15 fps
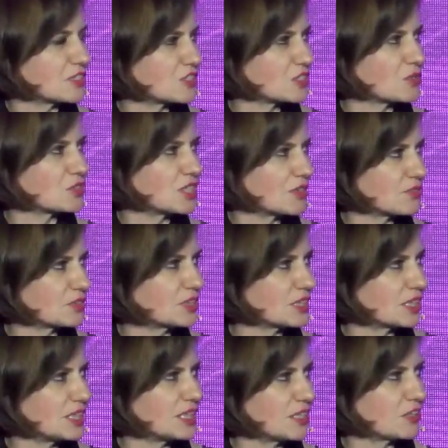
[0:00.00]
So
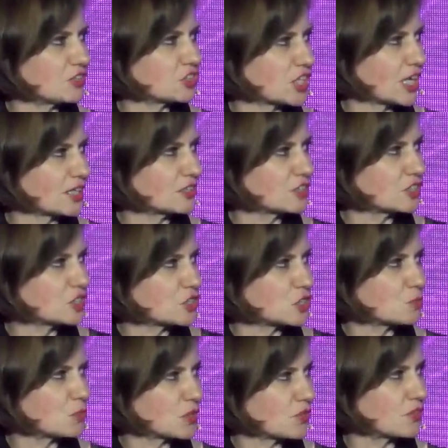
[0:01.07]
definitely
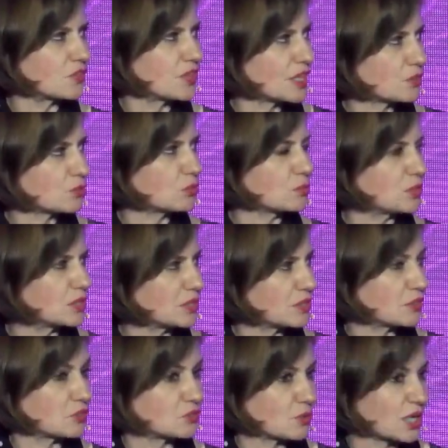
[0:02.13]
challenges, but that will be
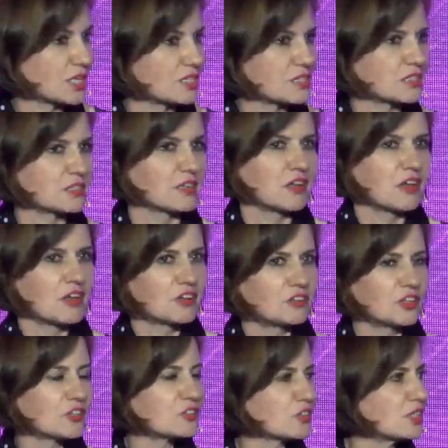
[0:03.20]
addressed,
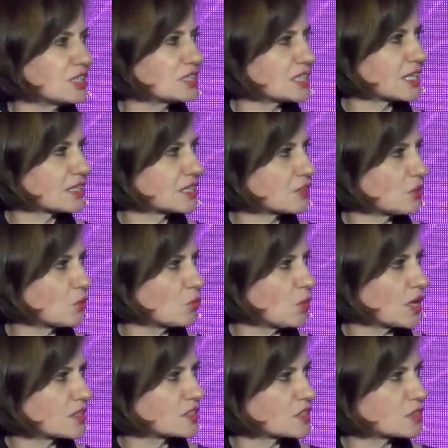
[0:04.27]
not only technical
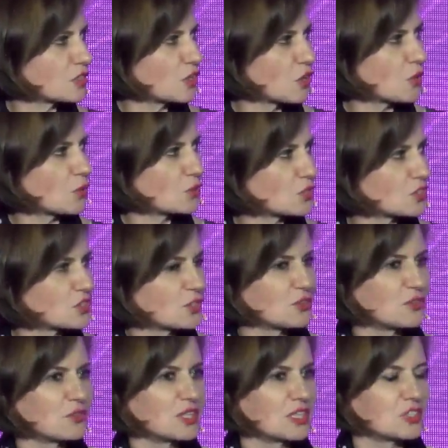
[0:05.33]
ones,
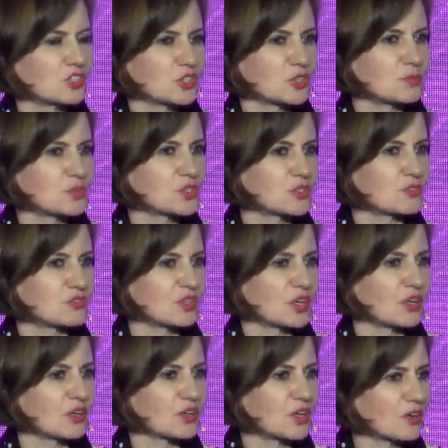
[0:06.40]
also in terms
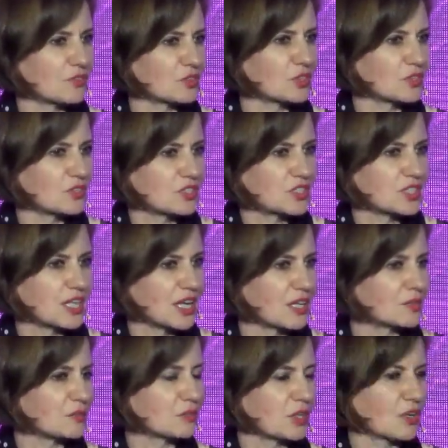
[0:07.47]
of governance
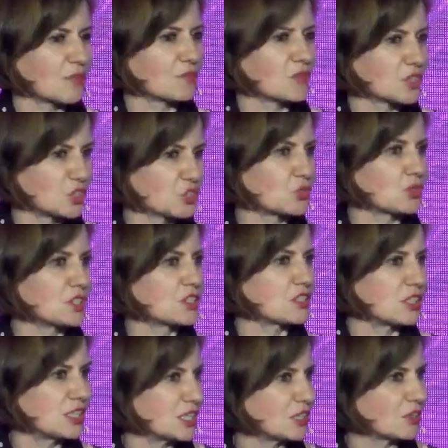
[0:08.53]
and surely
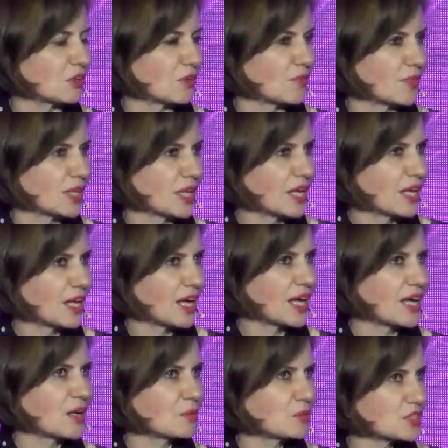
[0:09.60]
legal.
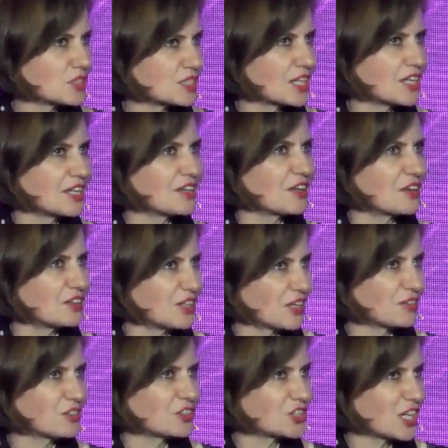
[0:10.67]
And I would say
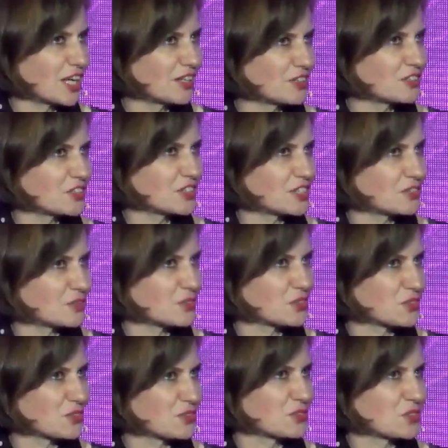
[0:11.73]
another challenge that
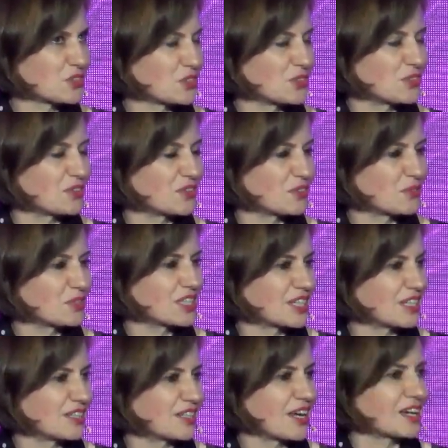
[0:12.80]
also we
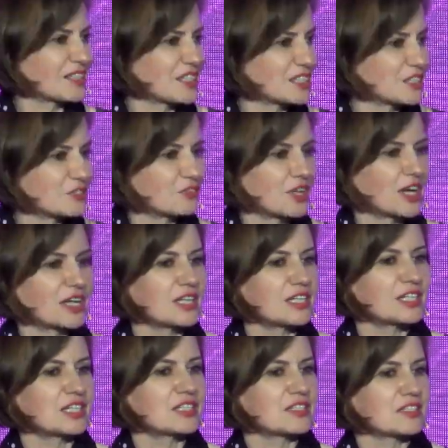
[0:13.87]
can identify
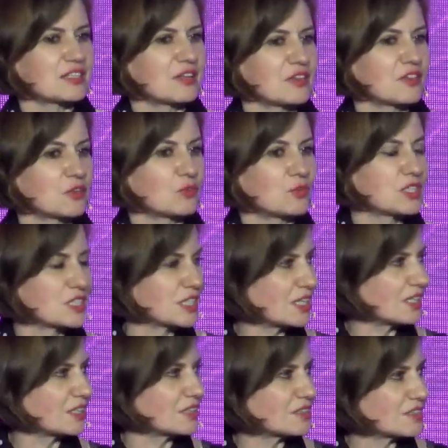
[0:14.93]
is the
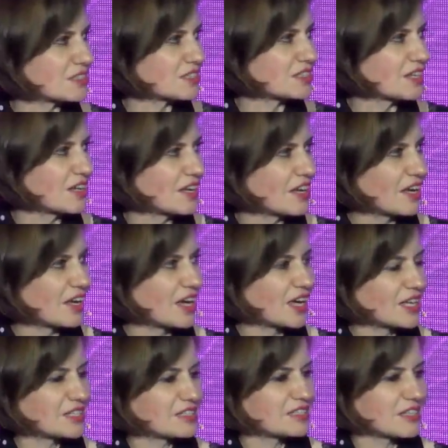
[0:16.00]
resilience.
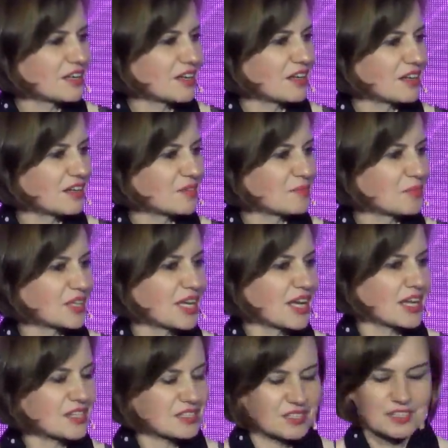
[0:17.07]
And
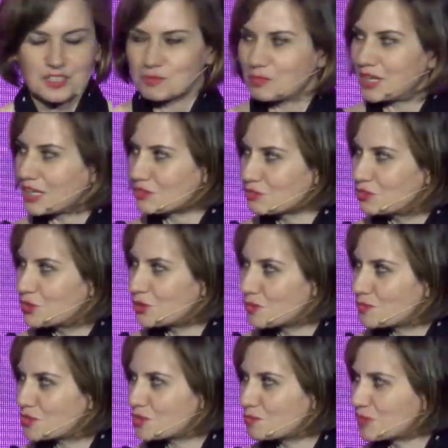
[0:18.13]
as these
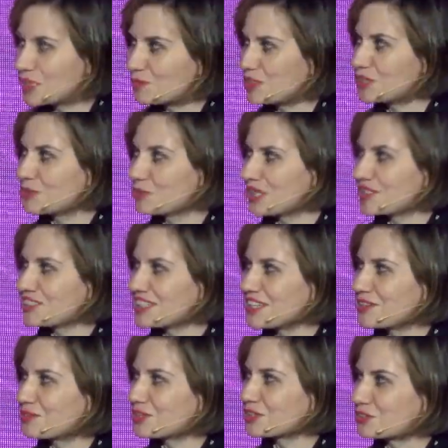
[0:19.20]
platforms maybe one
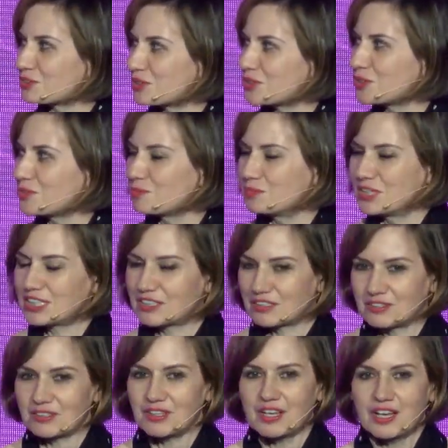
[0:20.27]
day will grow
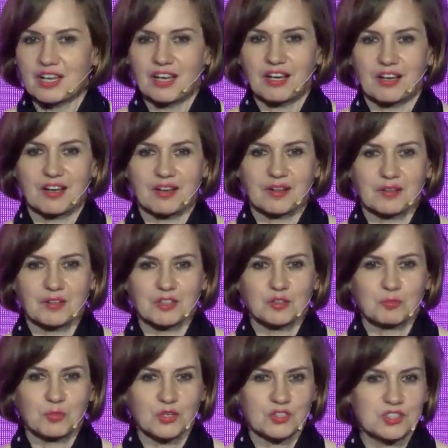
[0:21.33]
bigger,
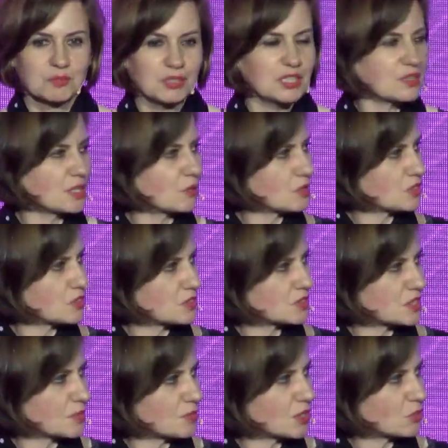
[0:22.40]
possibly there is
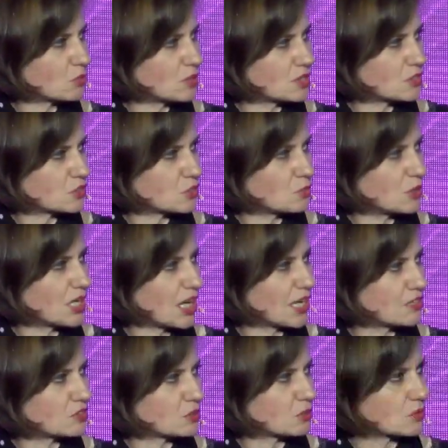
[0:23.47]
systemic risk to be
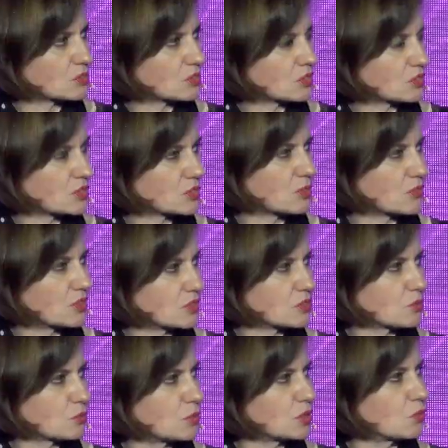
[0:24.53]
handled. So this
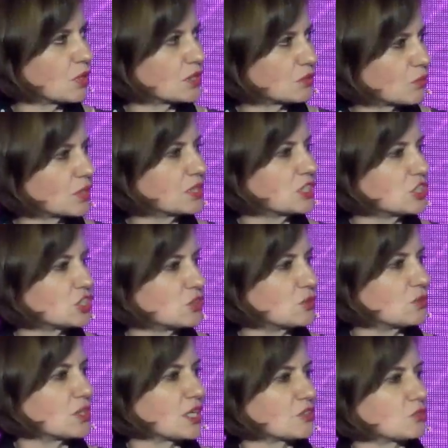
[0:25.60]
will be one
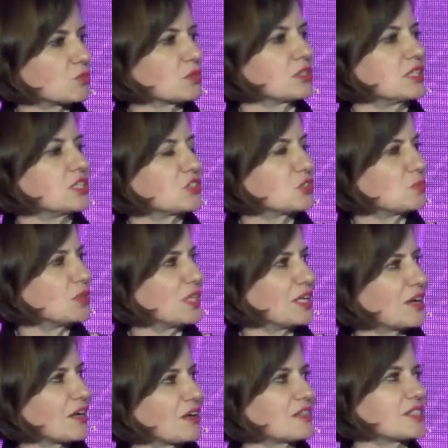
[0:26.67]
issue that will need to be
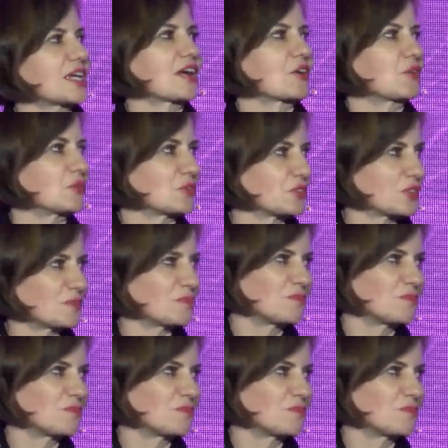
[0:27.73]
tackled.